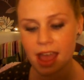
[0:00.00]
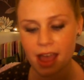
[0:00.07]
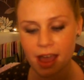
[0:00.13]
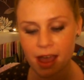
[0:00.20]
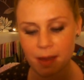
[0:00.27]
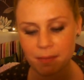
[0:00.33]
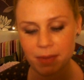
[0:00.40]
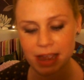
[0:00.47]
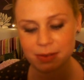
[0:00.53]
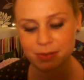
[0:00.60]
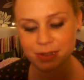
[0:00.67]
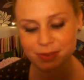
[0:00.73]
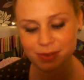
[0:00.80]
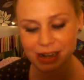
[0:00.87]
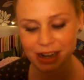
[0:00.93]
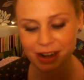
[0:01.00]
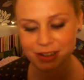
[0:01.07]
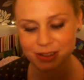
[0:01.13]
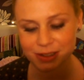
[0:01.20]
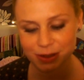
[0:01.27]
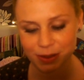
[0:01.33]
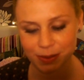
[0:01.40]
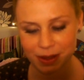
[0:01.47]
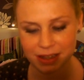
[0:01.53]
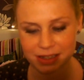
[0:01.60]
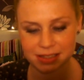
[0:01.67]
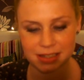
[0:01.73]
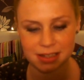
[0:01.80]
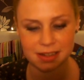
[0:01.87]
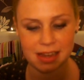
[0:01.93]
um, I was really unsure whether
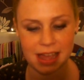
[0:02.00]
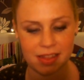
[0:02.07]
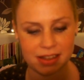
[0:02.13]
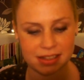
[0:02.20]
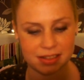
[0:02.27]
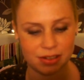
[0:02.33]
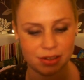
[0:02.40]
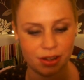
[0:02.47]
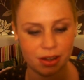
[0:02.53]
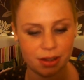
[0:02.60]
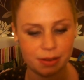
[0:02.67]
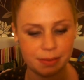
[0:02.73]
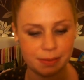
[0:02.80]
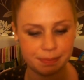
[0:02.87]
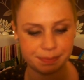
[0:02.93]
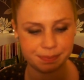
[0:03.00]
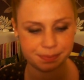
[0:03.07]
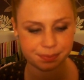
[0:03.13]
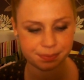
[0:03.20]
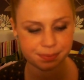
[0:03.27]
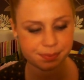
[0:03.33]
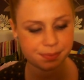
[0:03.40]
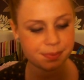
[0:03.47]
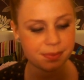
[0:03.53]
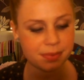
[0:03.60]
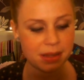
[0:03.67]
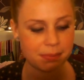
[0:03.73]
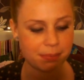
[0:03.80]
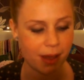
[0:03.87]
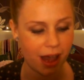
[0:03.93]
to get this or not,
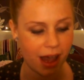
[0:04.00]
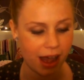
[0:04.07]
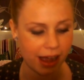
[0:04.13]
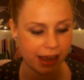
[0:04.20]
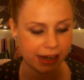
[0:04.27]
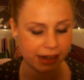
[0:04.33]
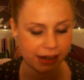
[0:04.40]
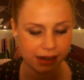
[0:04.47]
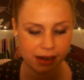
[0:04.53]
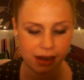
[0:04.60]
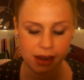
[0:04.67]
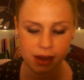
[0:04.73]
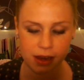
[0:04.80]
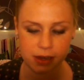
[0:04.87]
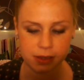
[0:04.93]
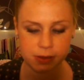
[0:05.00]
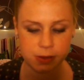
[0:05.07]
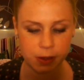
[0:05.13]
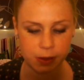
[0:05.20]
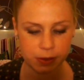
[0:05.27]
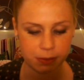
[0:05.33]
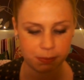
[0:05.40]
but I took the